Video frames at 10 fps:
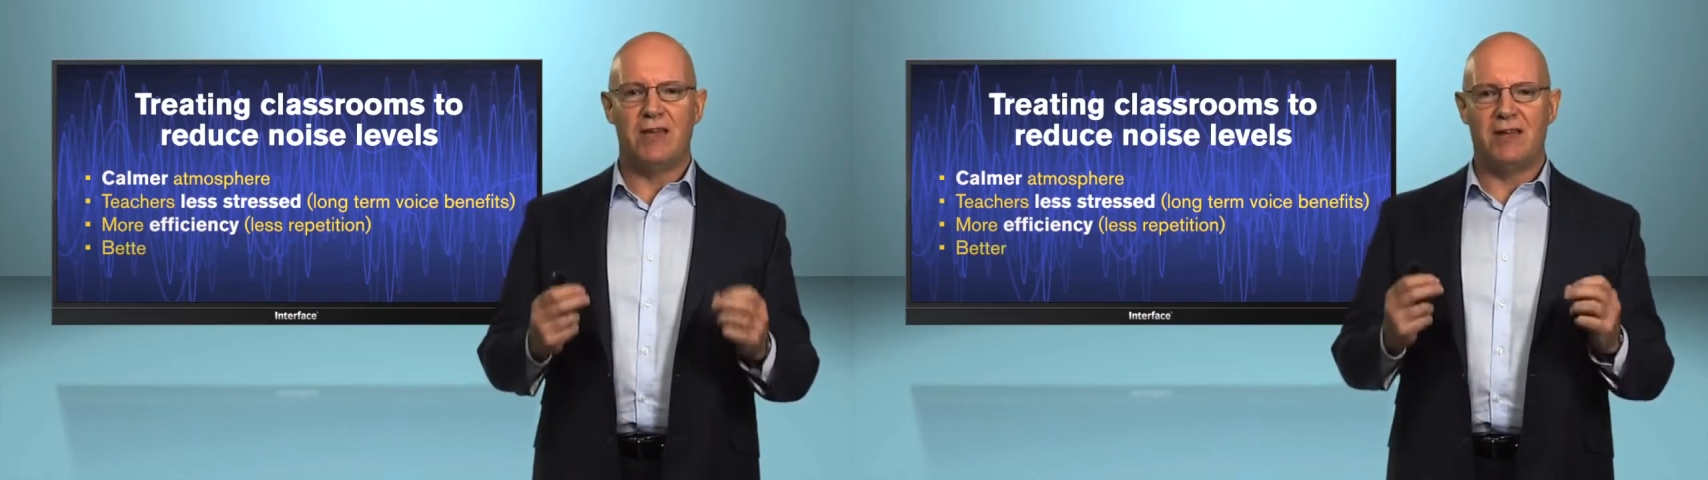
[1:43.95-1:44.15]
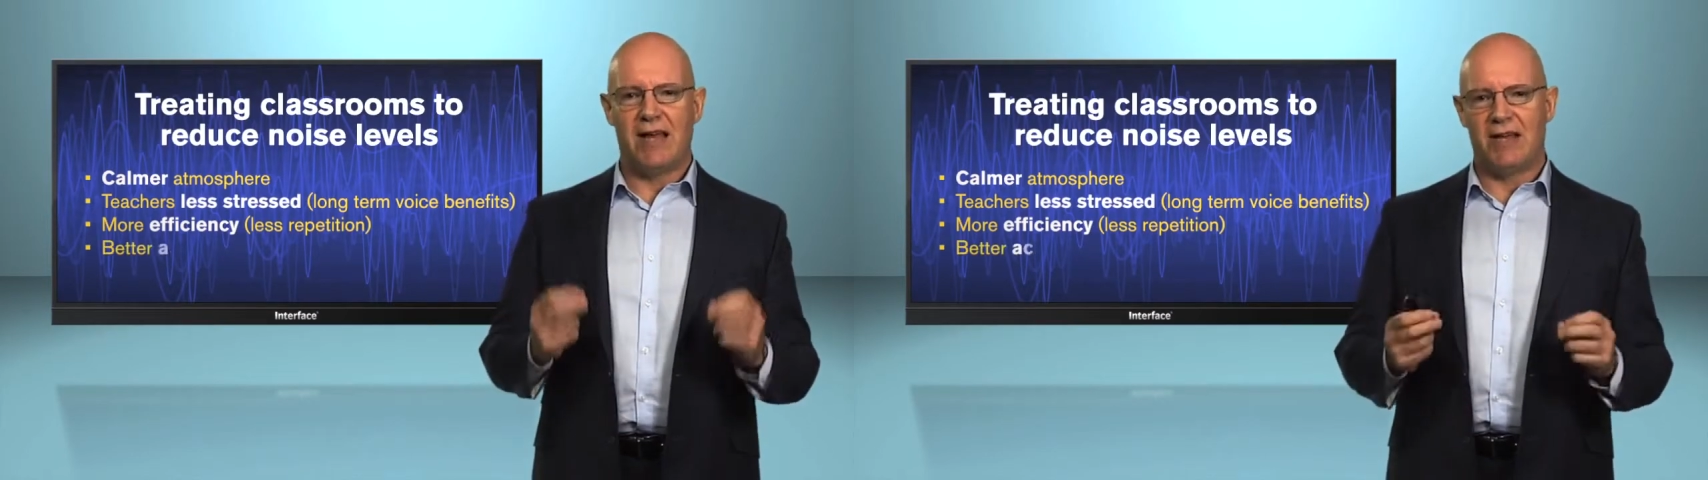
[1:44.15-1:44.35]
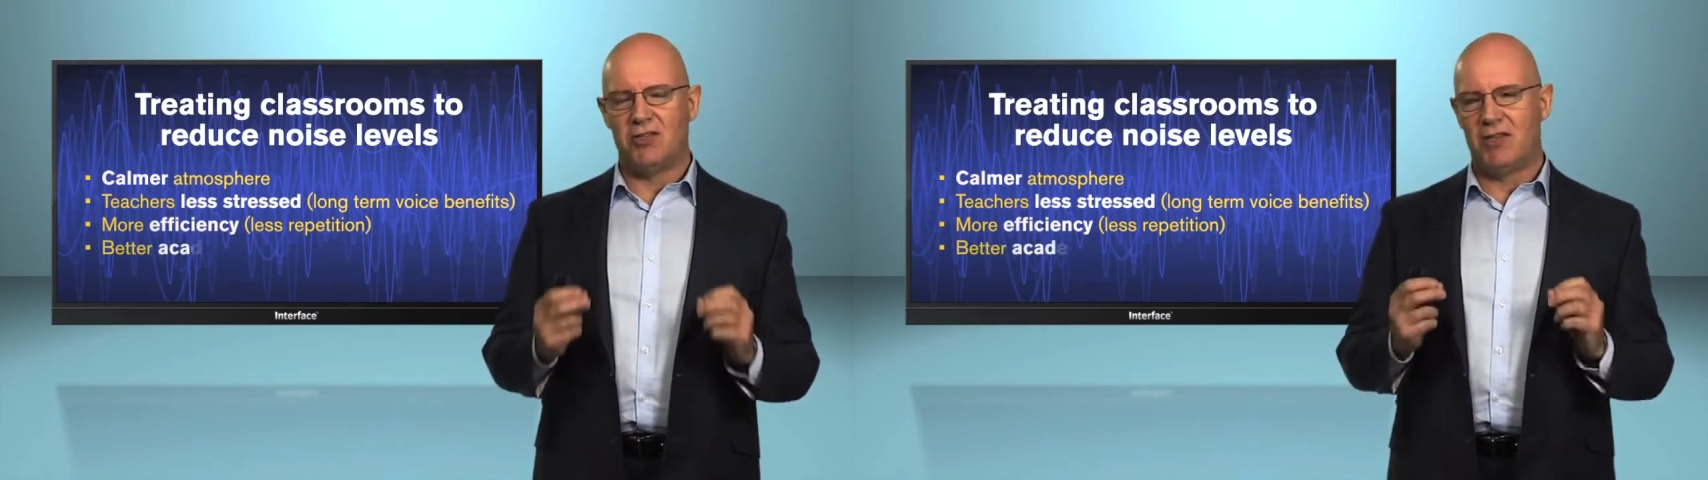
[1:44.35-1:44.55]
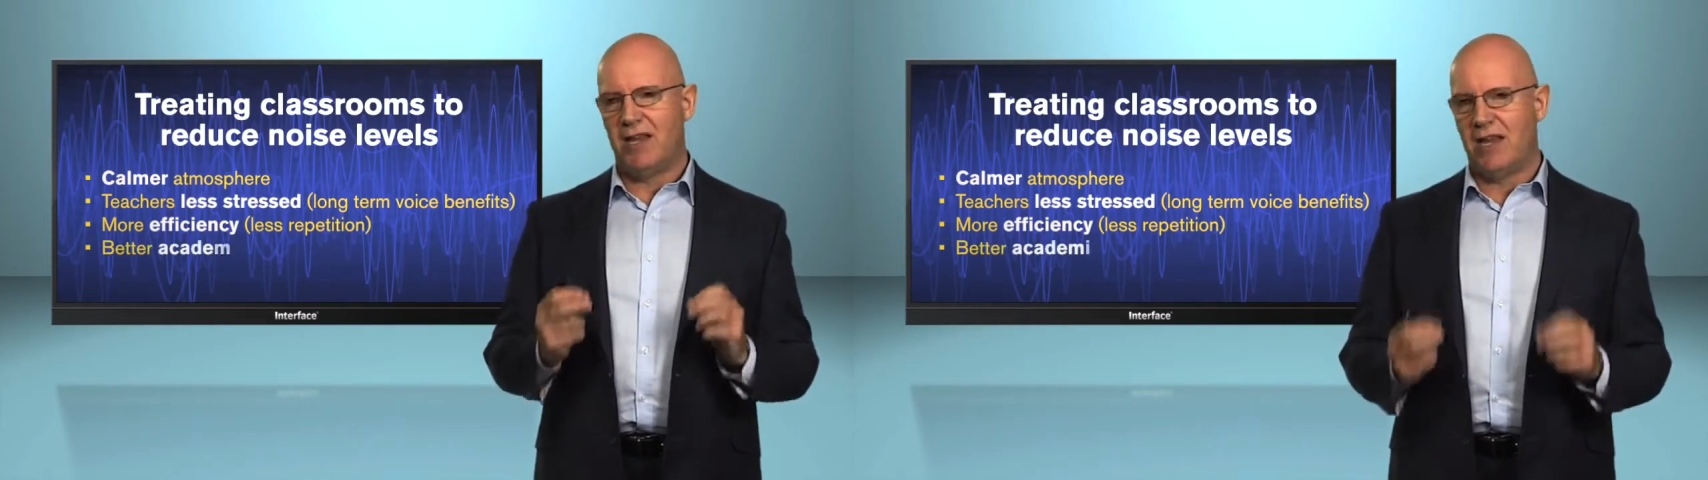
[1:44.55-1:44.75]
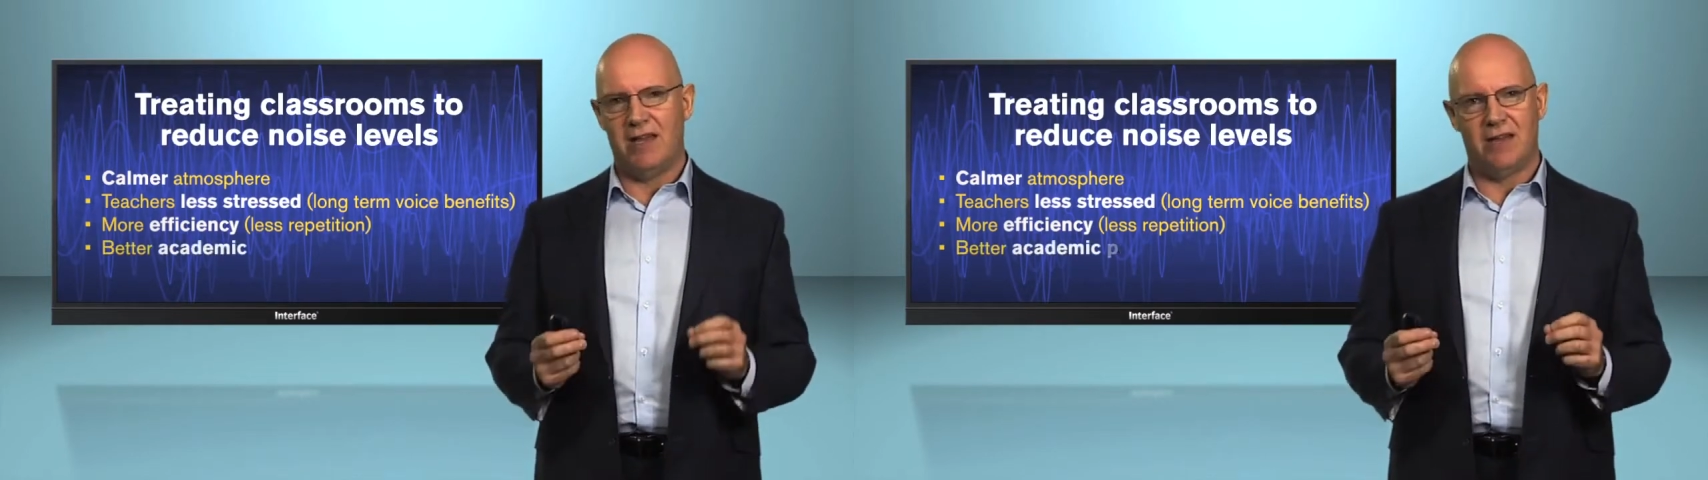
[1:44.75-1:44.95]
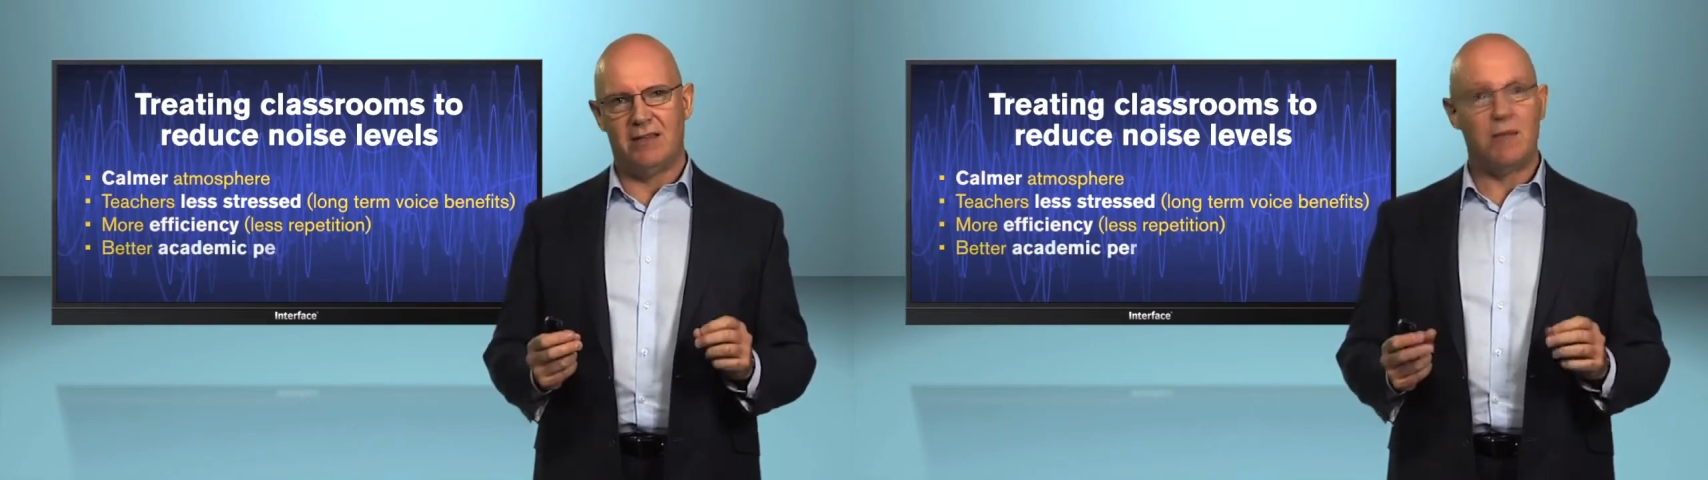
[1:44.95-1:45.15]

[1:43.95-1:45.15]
can actually hear.